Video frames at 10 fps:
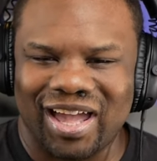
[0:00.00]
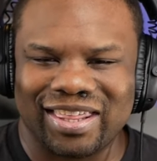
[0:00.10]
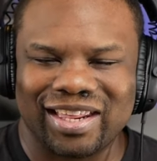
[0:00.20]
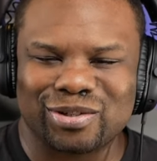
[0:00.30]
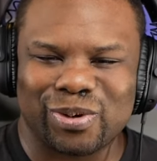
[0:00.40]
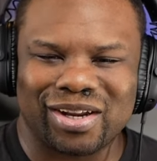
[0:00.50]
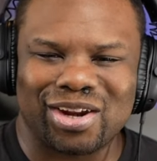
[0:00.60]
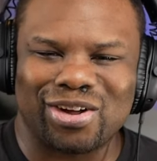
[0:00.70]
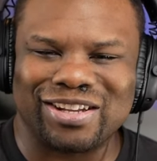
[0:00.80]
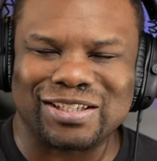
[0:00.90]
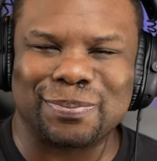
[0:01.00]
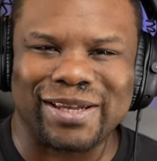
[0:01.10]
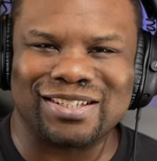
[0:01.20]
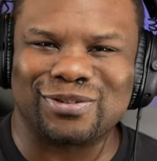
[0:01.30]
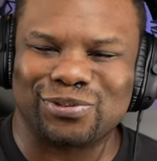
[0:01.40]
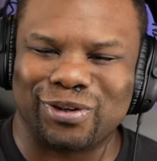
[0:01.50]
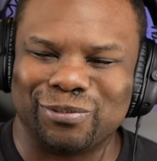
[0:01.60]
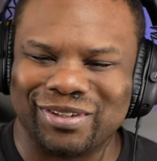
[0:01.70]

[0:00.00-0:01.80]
I think that's where to get all the spices from,